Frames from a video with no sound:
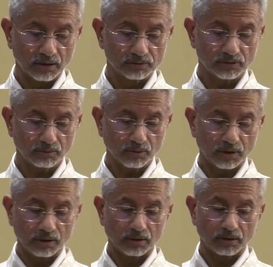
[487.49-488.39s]

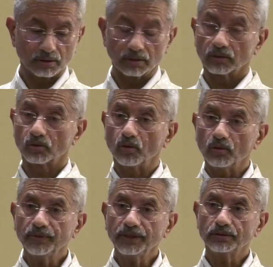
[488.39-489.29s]
So,
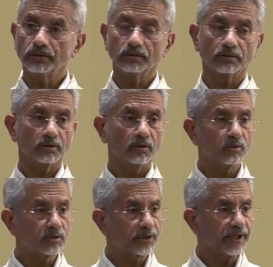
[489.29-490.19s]
COVID,
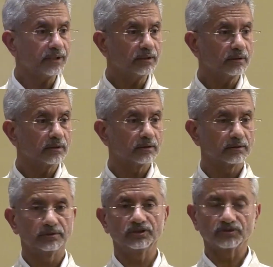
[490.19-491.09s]
Ukraine,
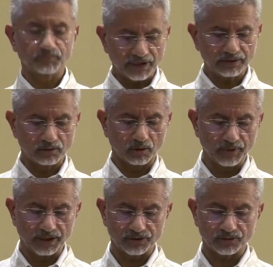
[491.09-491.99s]
these big
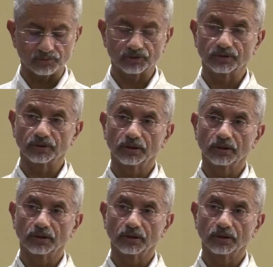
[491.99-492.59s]
global issues.